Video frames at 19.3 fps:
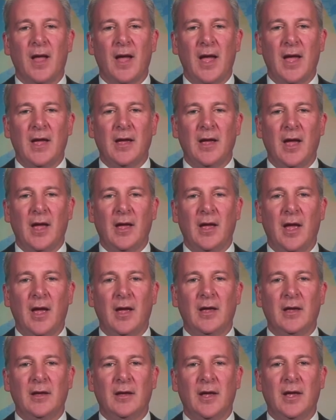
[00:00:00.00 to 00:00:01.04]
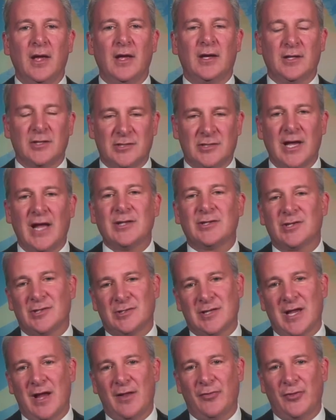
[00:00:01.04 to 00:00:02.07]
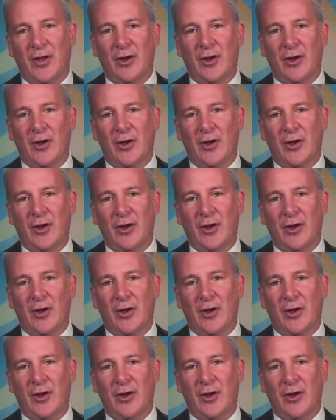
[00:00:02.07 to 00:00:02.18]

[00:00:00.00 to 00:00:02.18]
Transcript: a, a, a, a consensus out